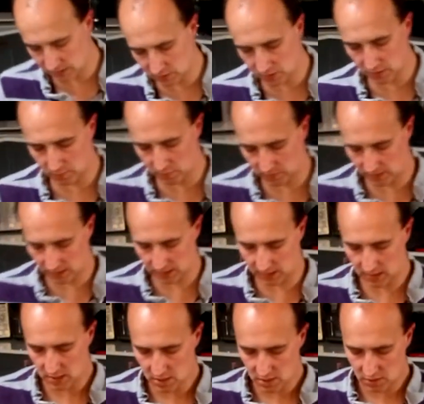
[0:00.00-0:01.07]
do it with the
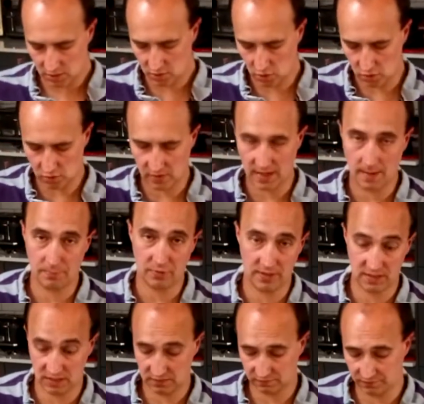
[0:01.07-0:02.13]
concrete
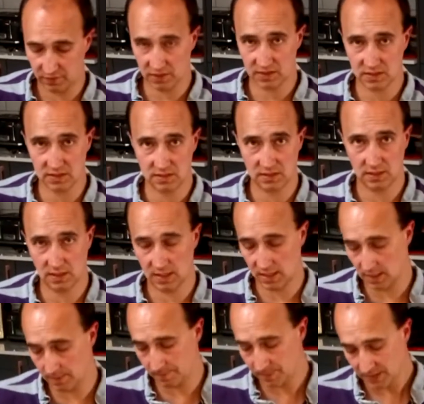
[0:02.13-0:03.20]
apparatus first,
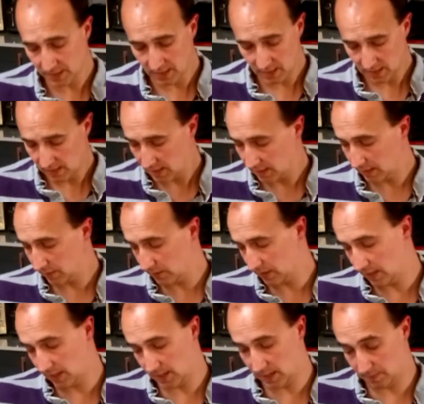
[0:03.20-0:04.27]

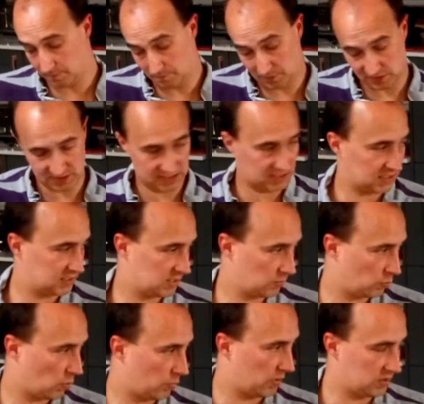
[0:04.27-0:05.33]
because this is
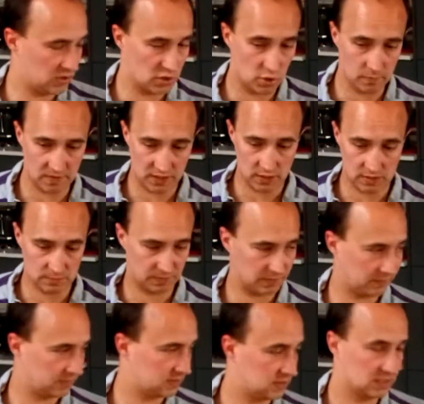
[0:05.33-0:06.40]
what we normally use
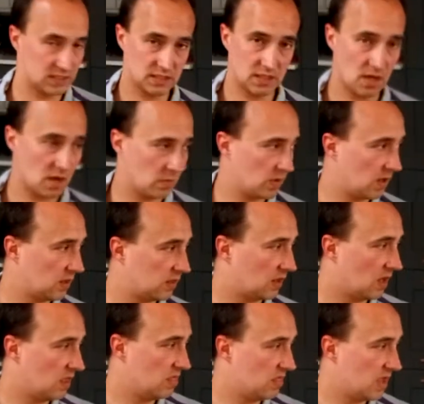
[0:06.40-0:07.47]
to start with,
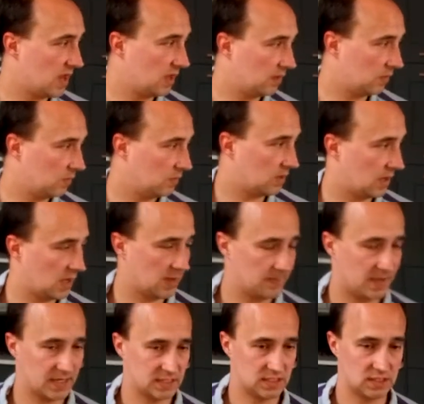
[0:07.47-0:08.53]
and then
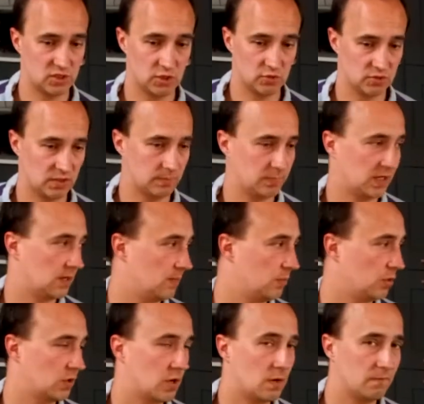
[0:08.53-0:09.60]
as the children become more
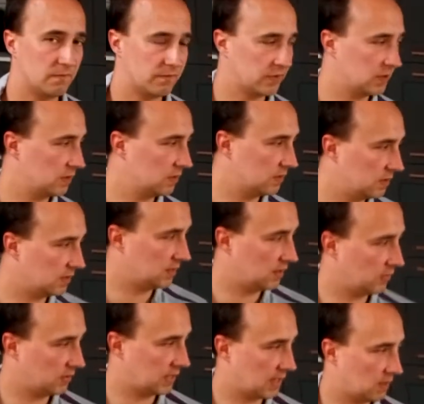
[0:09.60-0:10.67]
confident, and they'll
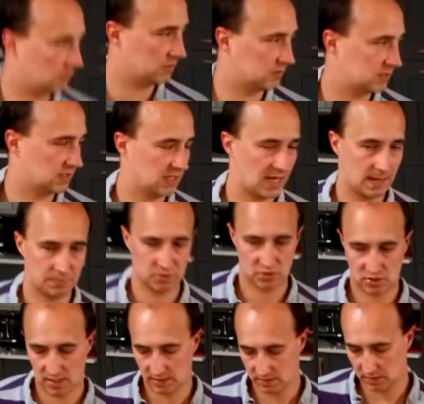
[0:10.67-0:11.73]
get on to the
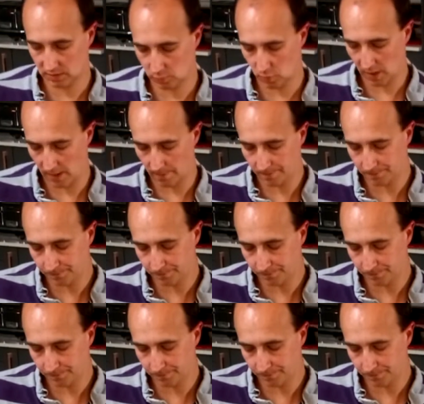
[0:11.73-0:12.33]
abstract as well.